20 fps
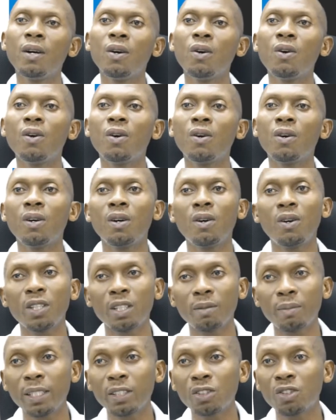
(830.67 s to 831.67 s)
or
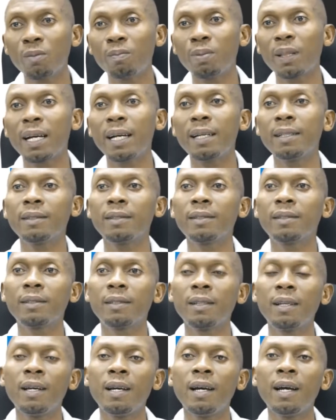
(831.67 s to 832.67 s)
ornamental plants
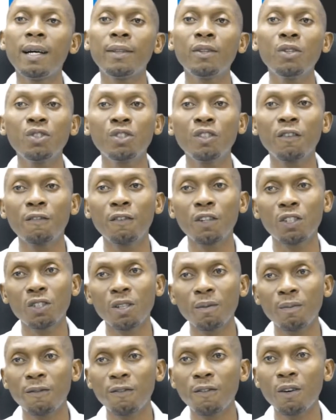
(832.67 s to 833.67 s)
and also for
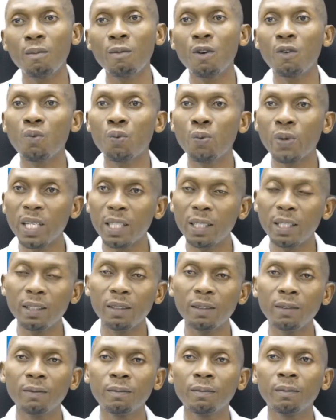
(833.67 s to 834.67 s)
some form of
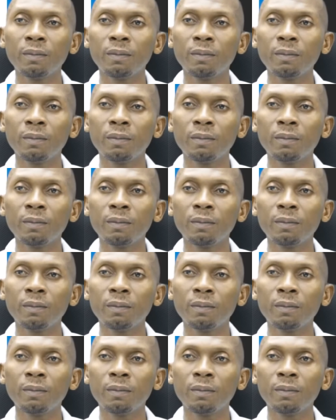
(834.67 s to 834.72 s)
weeding